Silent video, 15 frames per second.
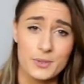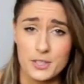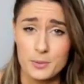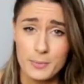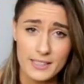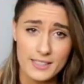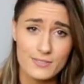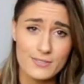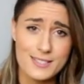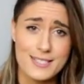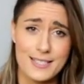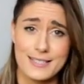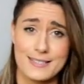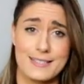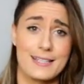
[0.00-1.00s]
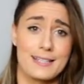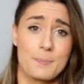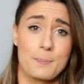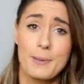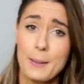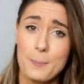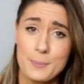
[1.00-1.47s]
When your belly feels like it's
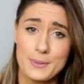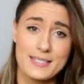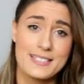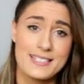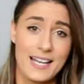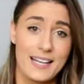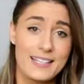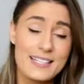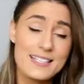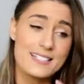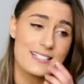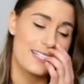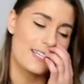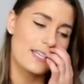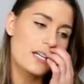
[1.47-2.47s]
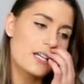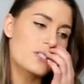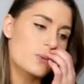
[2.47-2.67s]
gonna pop, it's not easy.